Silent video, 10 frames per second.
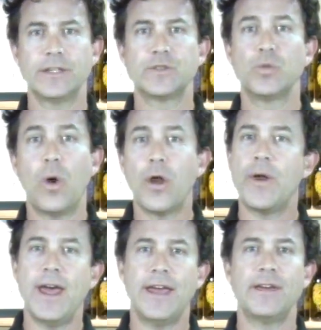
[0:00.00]

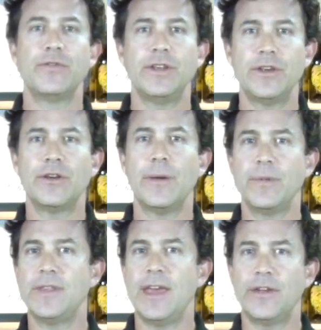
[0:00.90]
soiree every year up
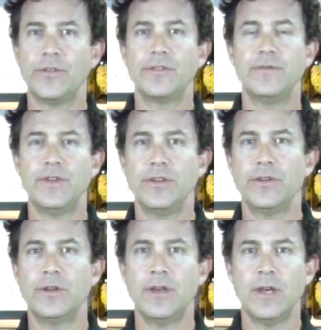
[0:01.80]
at the Andolsen
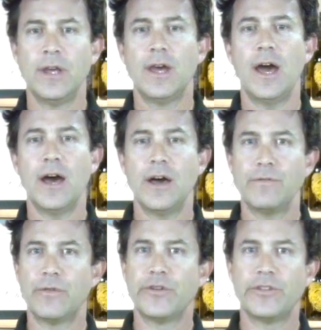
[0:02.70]
Vineyard.
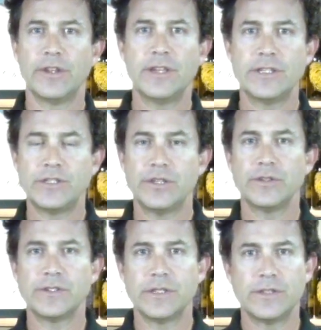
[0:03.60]
Unfortunately, this
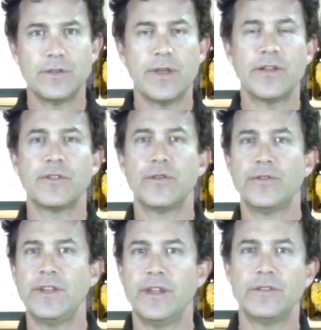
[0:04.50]
year's, the
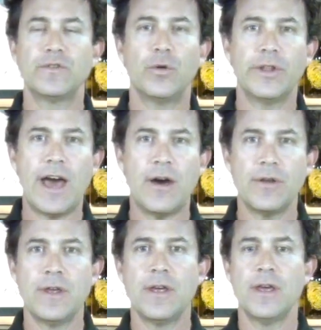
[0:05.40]
2013, is sold out.